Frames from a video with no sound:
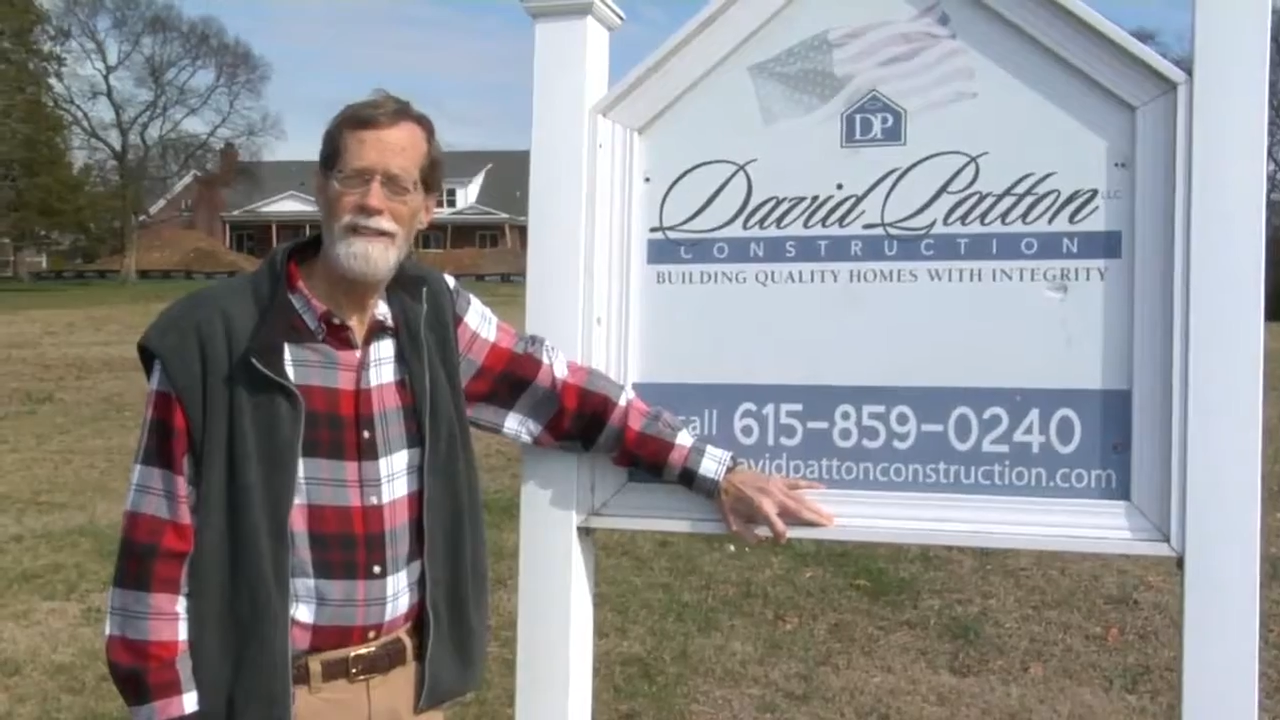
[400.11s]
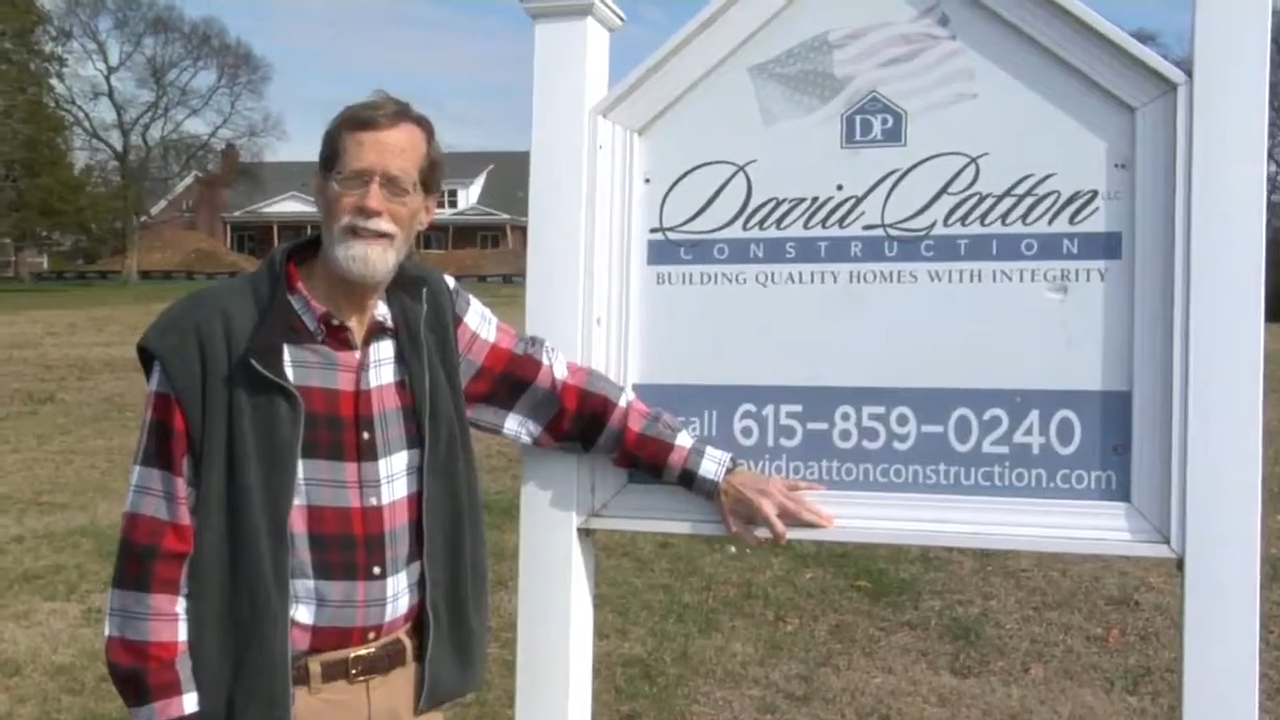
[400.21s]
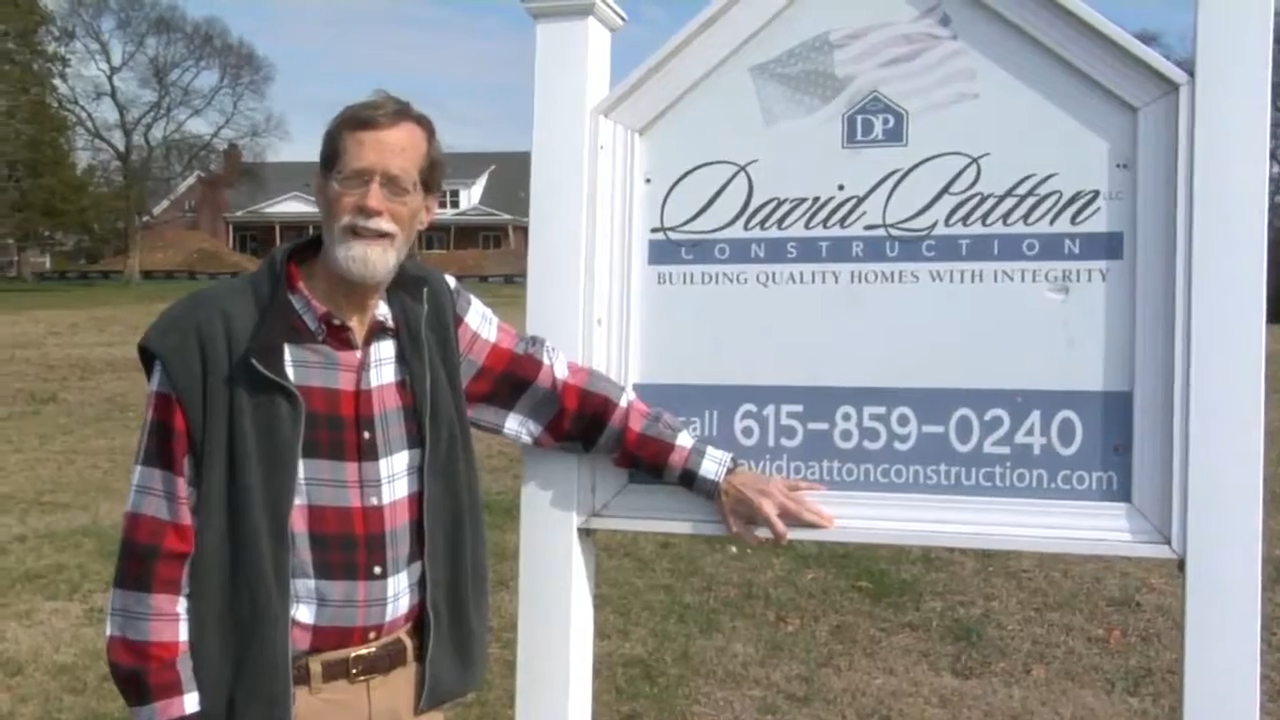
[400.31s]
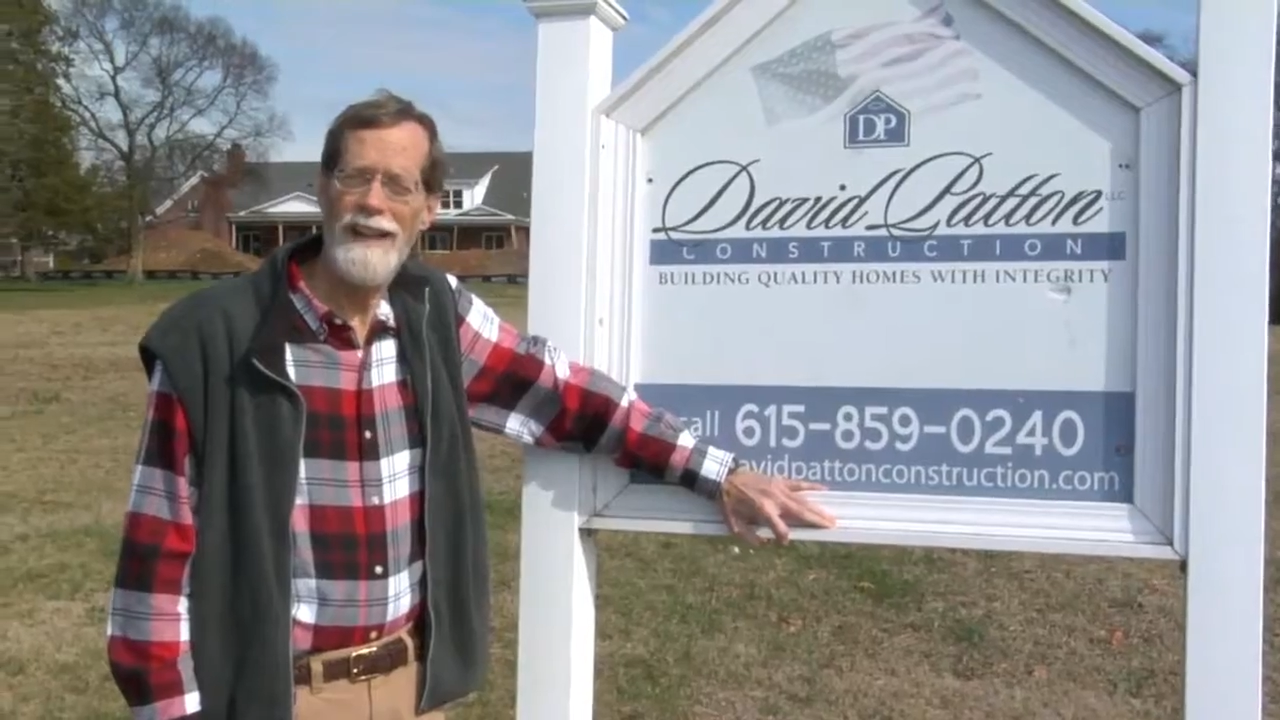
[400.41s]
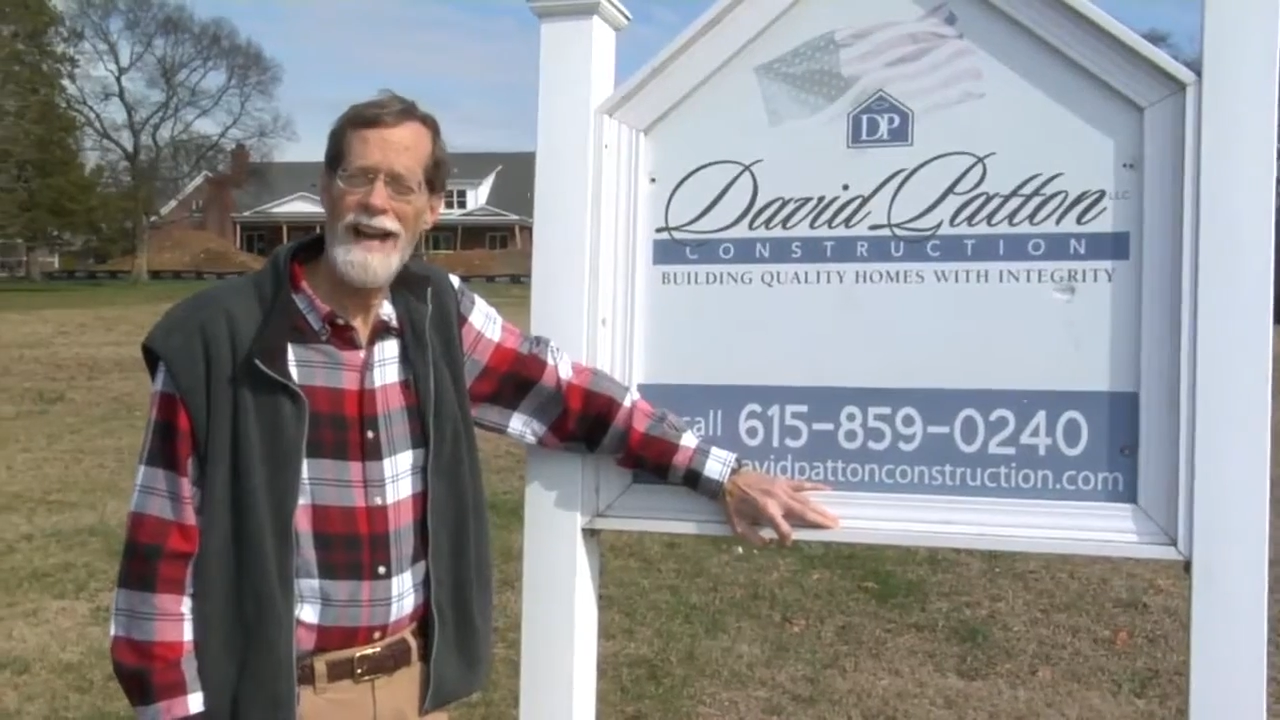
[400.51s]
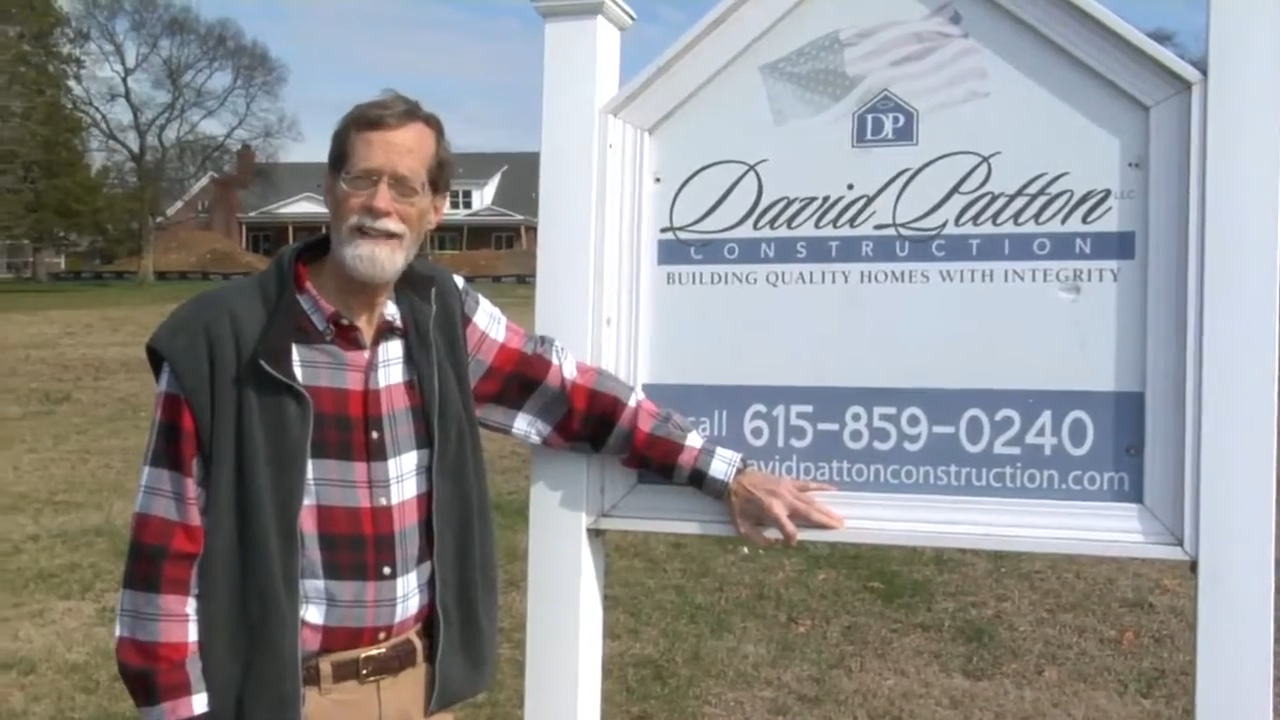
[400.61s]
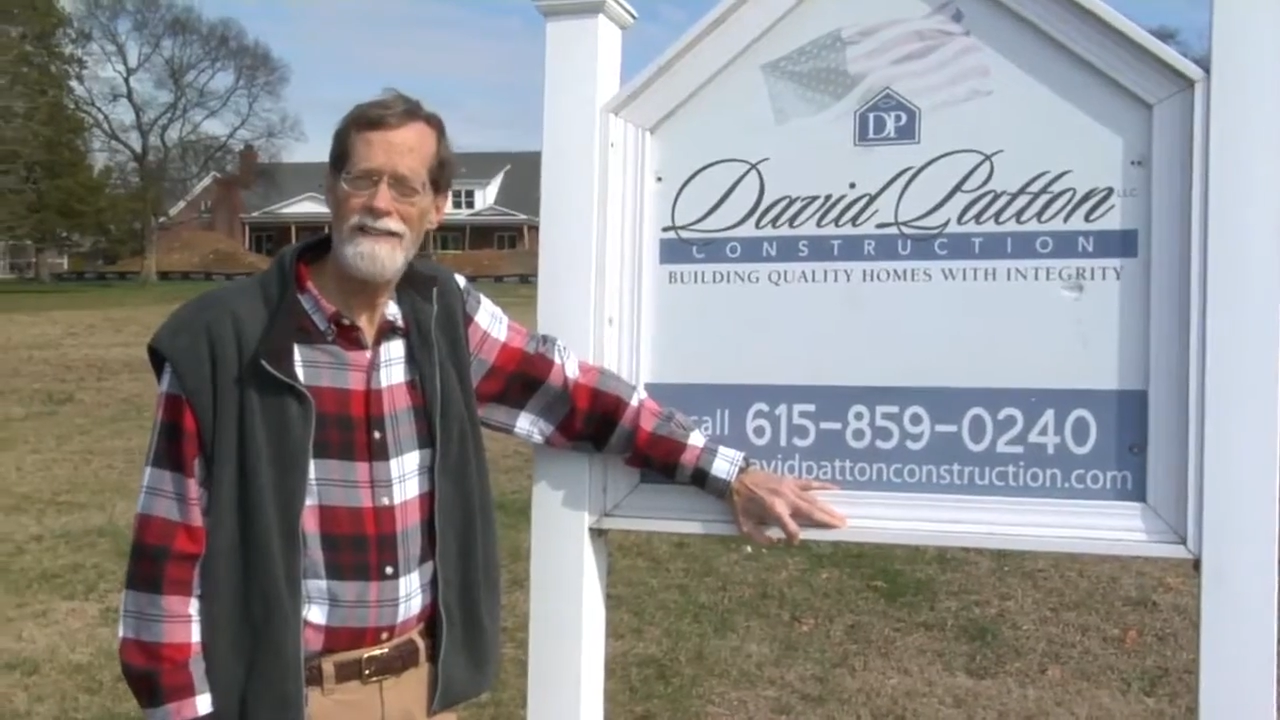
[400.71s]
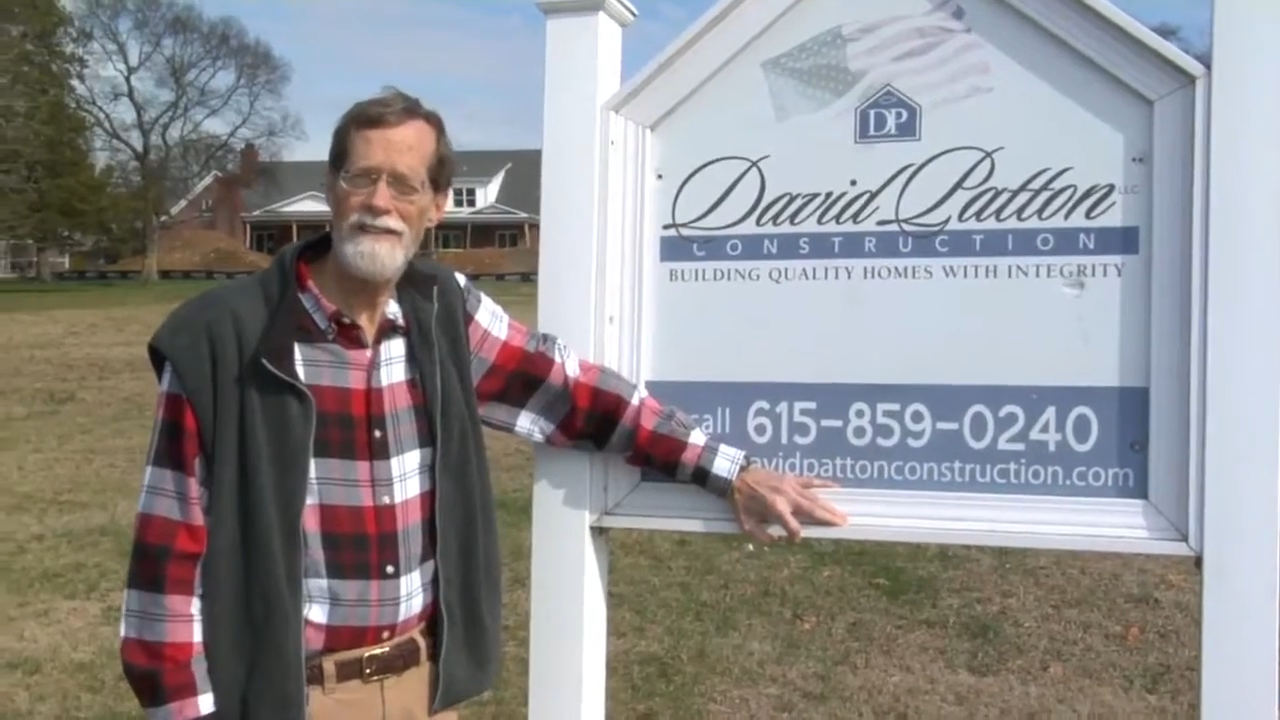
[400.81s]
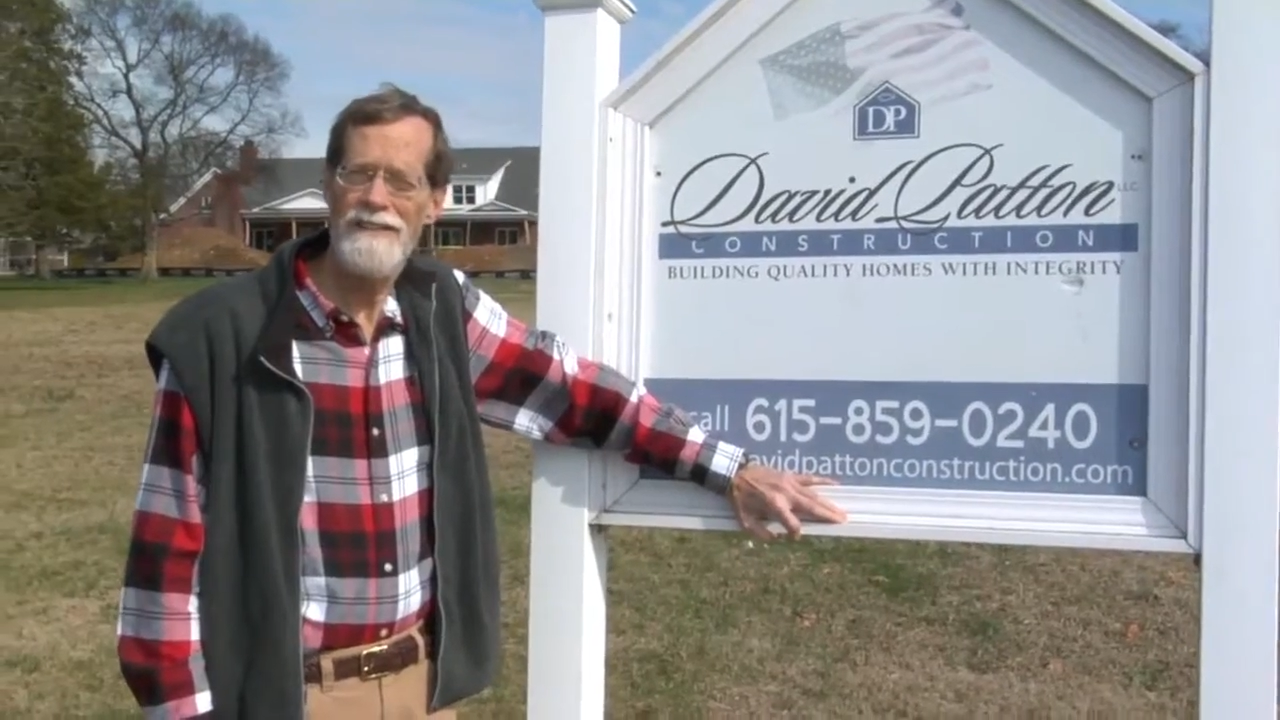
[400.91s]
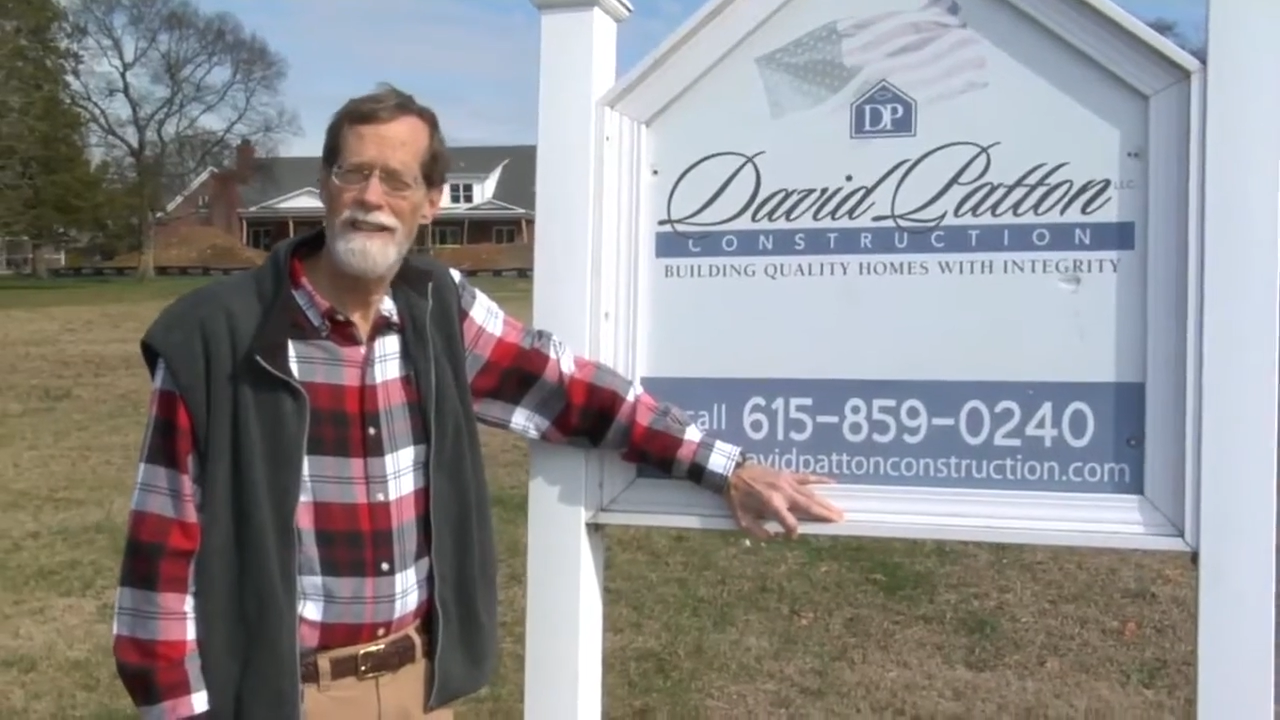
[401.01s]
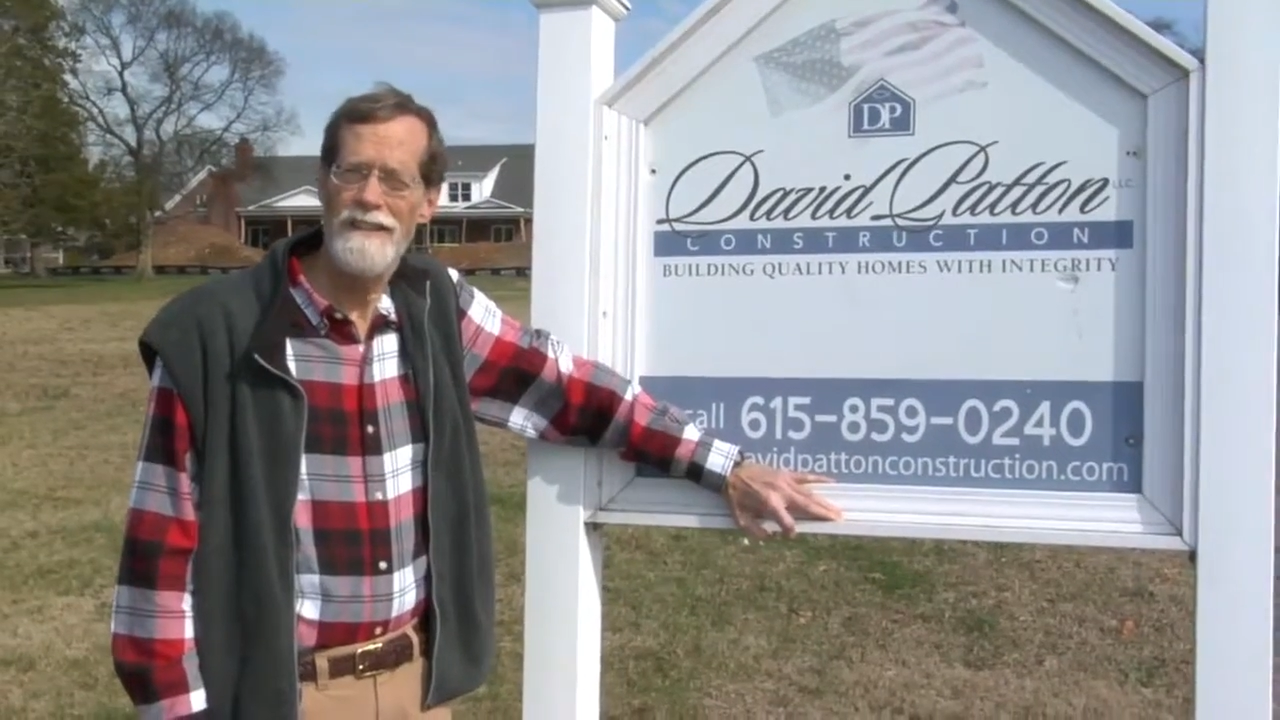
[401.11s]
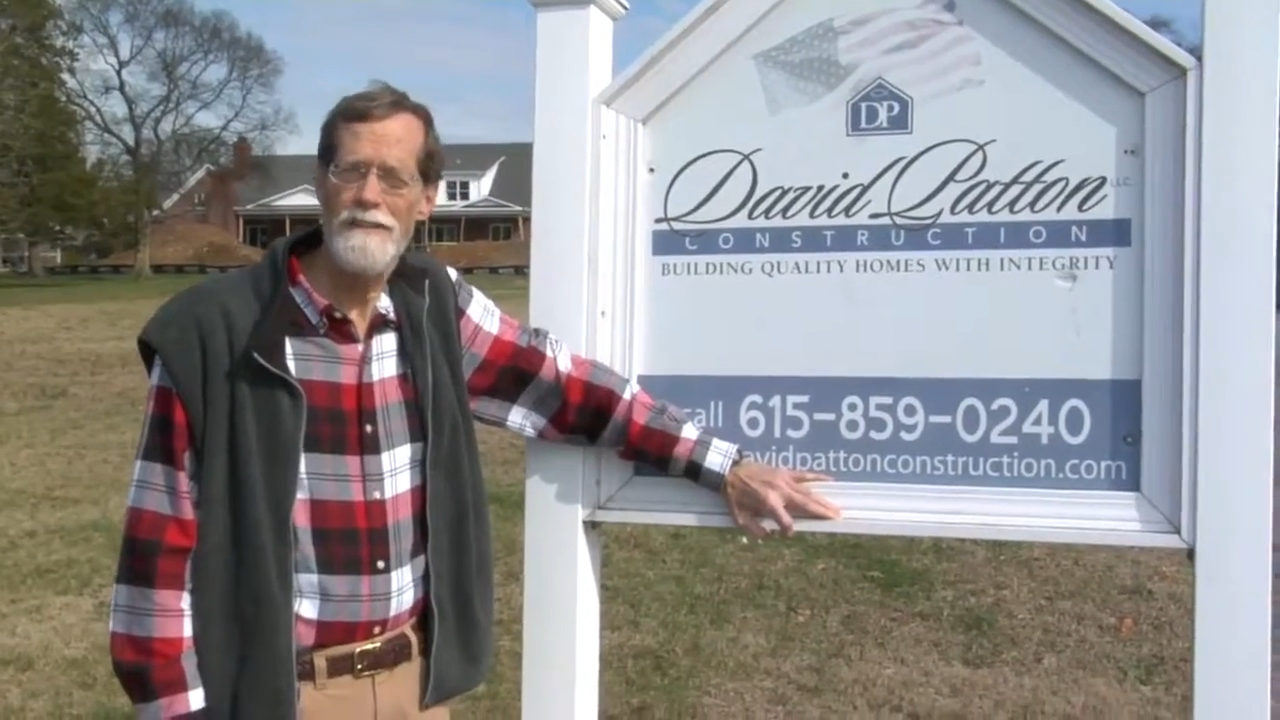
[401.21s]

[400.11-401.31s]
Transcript: like us,